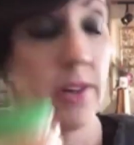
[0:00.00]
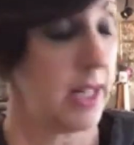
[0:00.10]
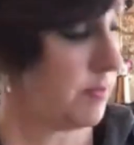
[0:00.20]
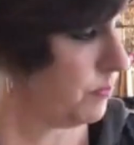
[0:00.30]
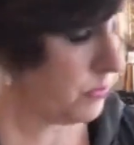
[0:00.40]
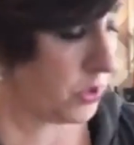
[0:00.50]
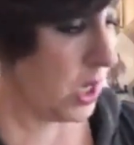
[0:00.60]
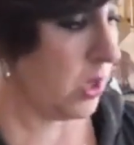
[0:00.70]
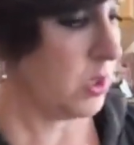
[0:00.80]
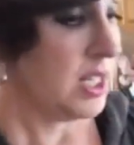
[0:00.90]
it.
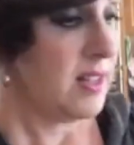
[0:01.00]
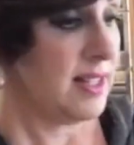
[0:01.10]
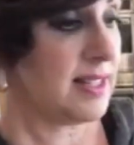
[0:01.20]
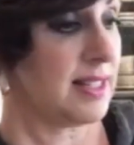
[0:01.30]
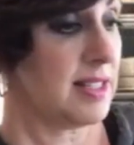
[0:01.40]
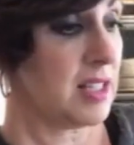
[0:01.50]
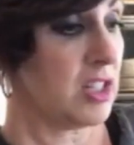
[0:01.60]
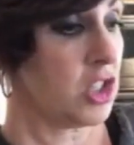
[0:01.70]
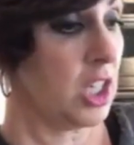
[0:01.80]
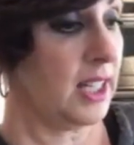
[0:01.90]
So this is
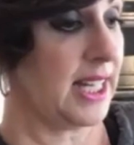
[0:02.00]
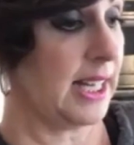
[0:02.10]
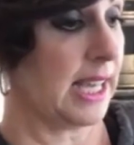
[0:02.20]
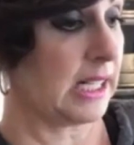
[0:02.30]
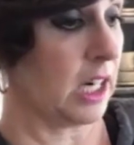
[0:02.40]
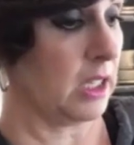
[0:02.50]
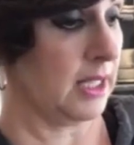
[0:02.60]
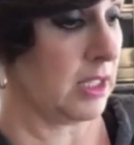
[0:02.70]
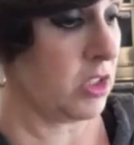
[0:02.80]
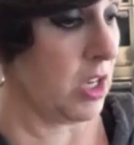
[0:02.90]
chili
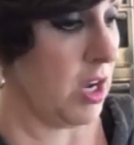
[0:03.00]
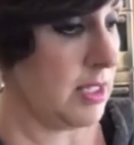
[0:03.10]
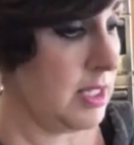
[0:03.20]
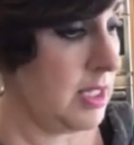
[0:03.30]
garlic sauce.